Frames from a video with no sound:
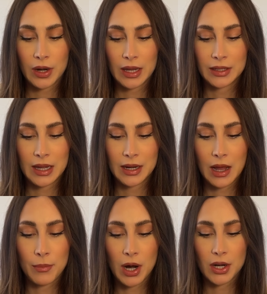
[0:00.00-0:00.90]
and then
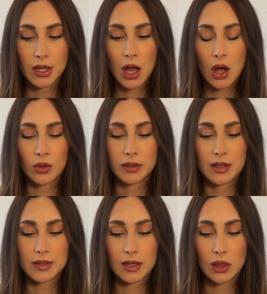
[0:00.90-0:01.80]
I marked out
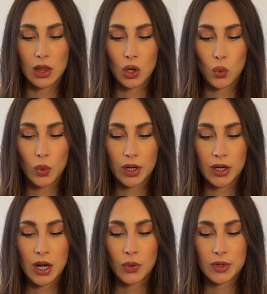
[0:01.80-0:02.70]
this lower